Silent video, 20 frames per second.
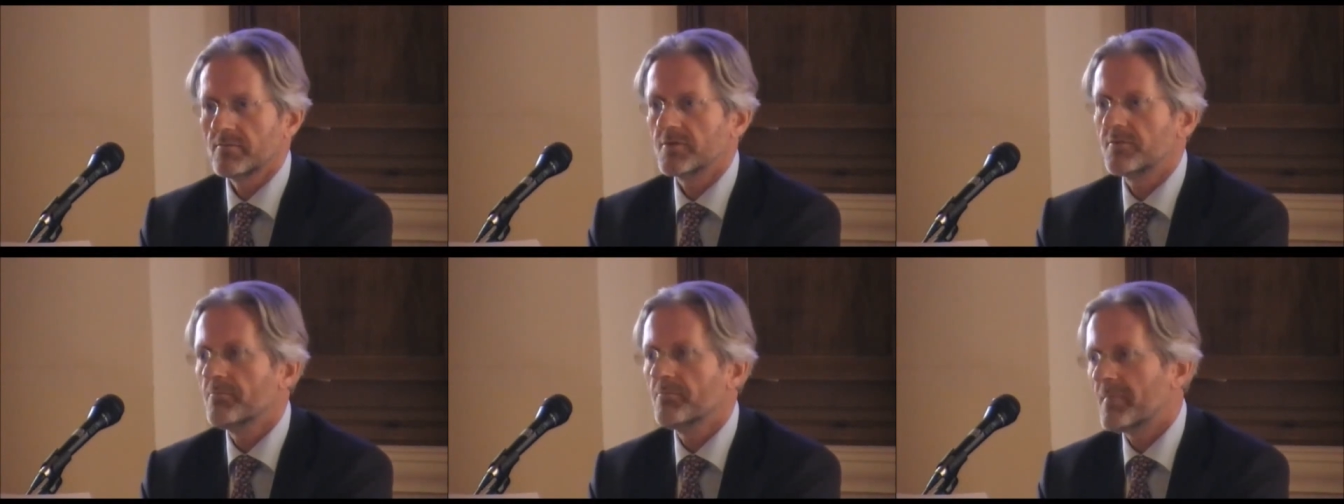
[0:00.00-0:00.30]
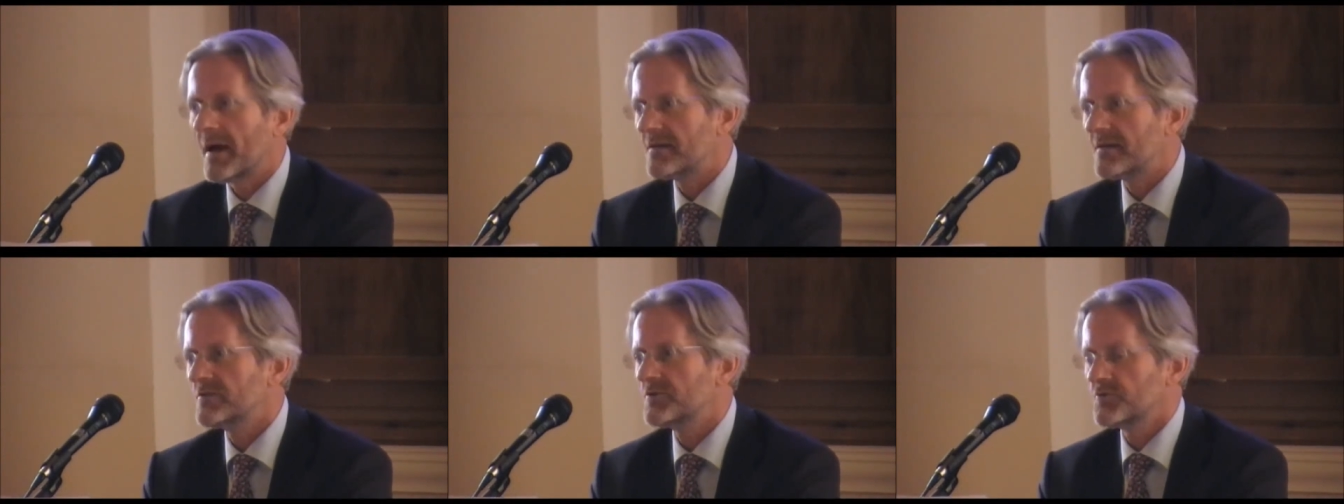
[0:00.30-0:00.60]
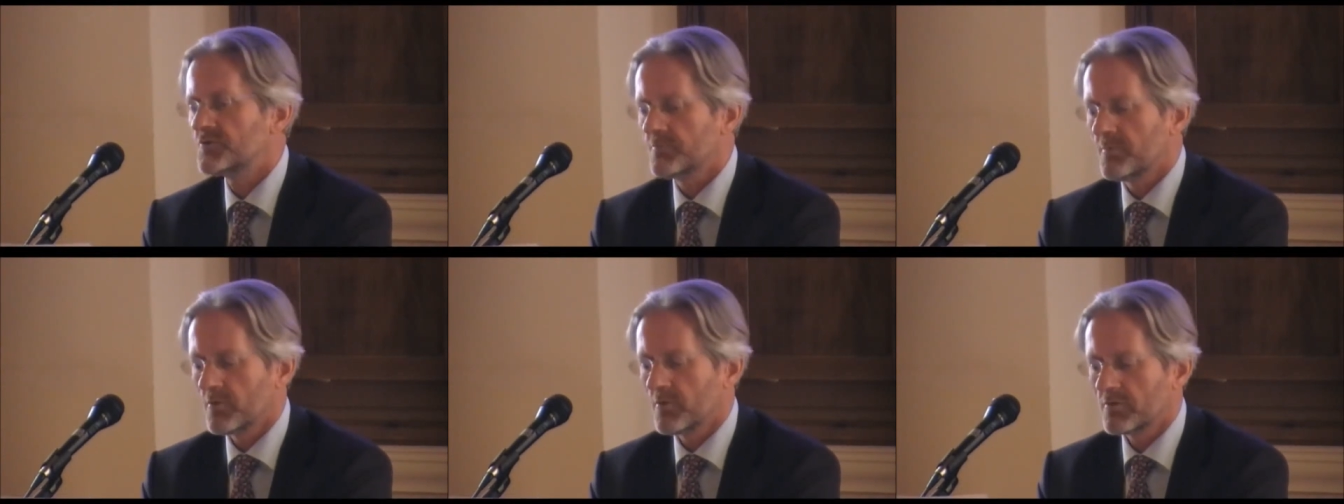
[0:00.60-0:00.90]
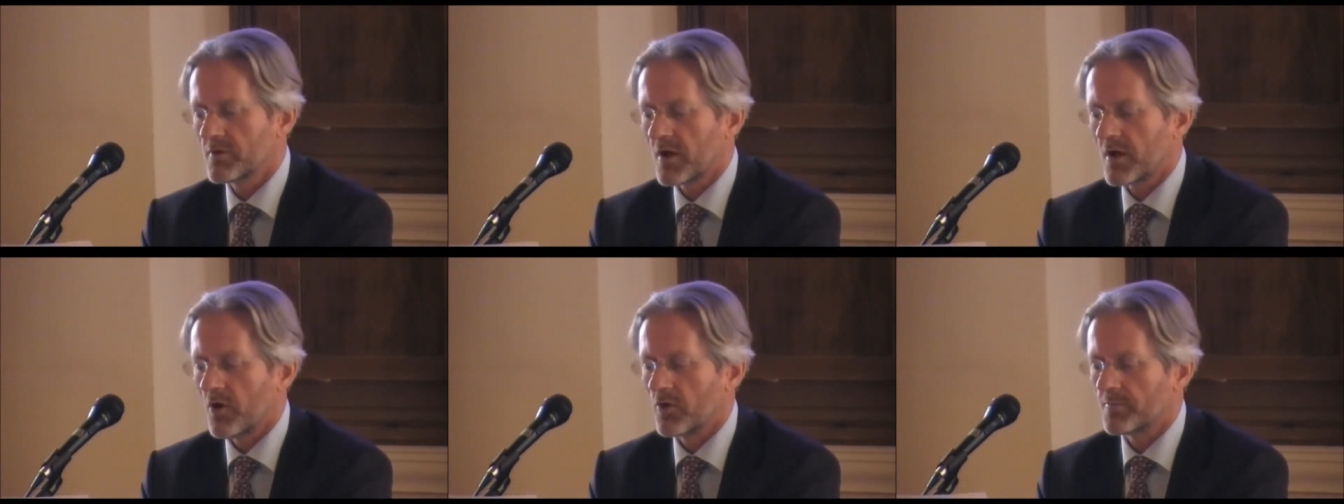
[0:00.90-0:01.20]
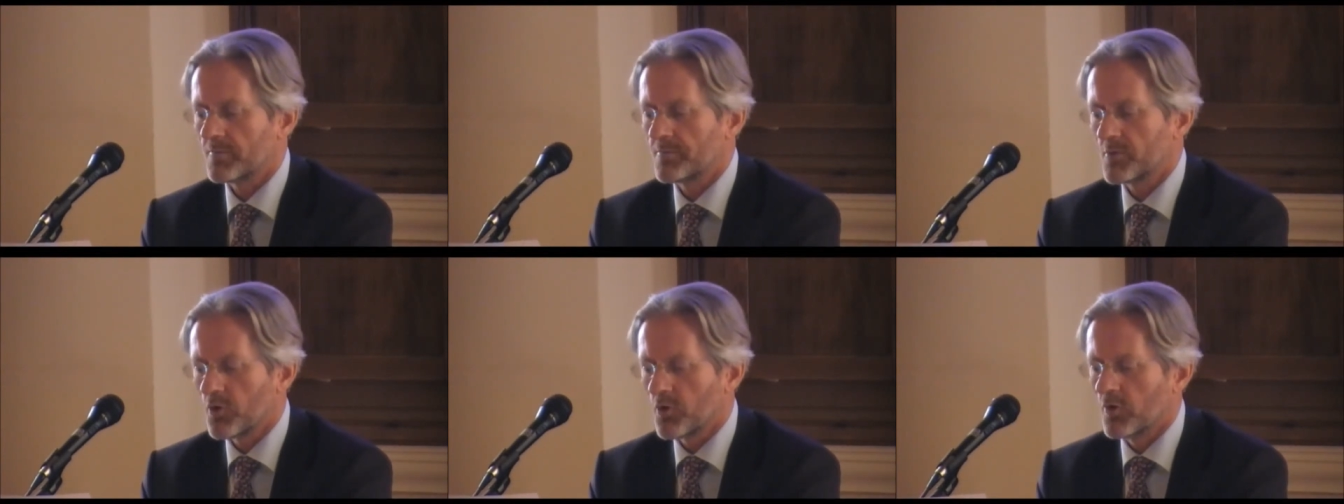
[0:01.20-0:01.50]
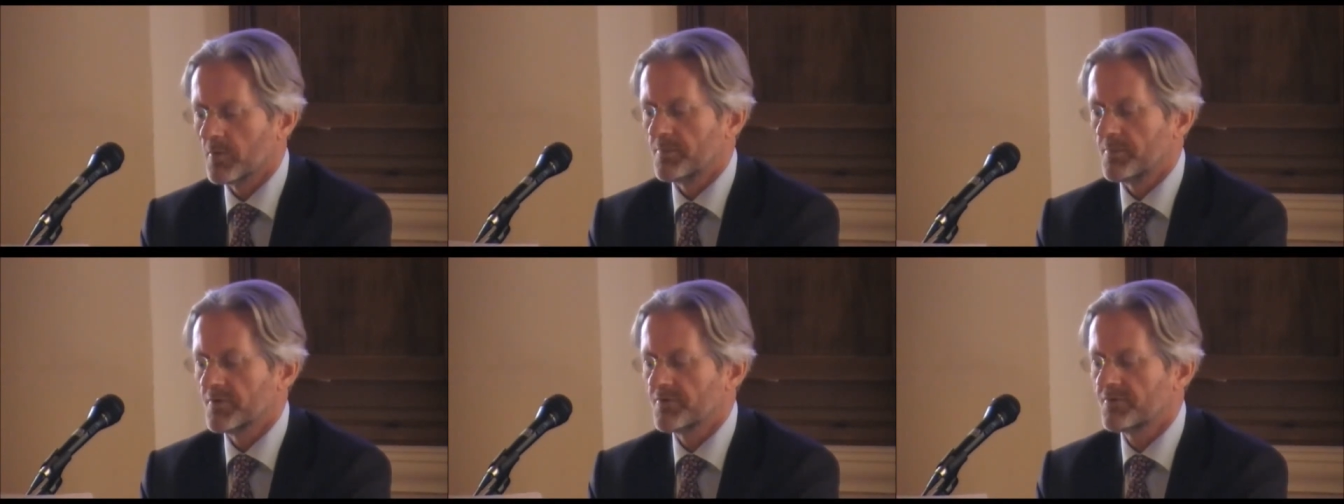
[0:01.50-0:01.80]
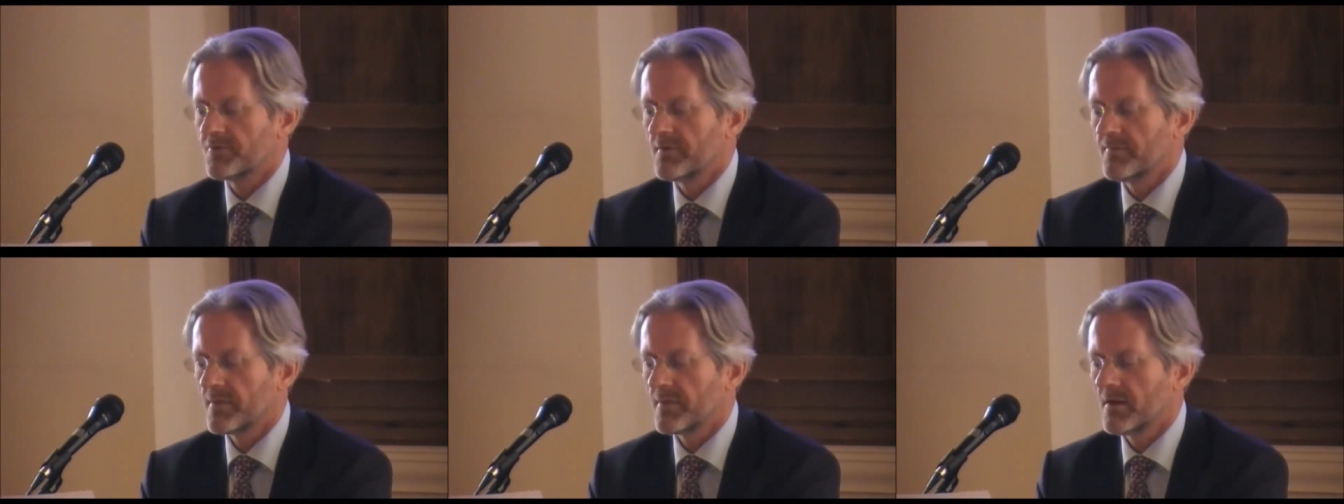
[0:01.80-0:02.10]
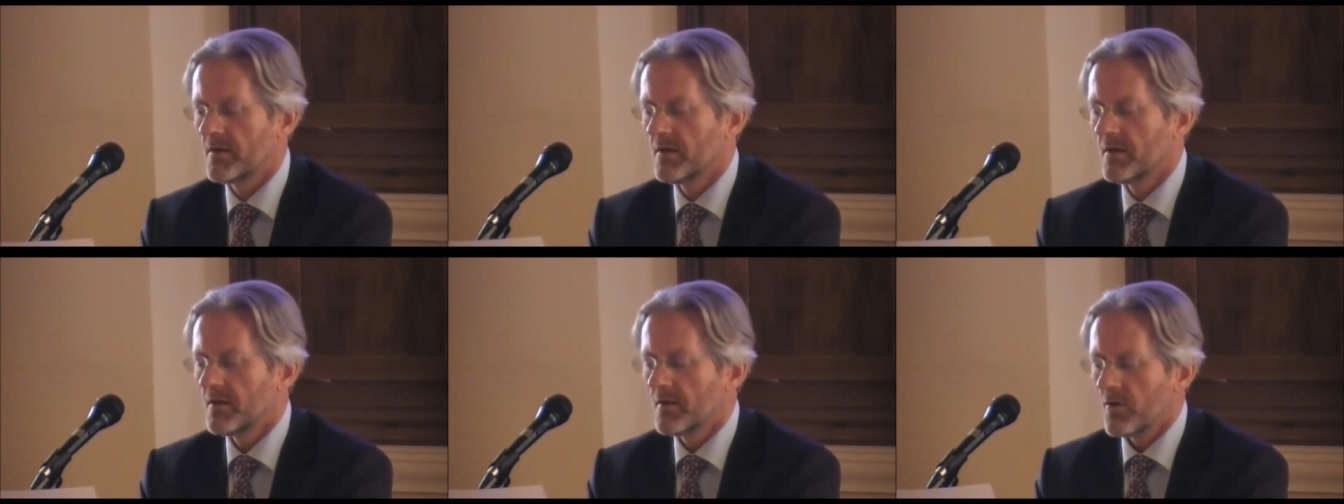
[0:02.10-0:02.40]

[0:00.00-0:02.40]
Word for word: but manageable corpus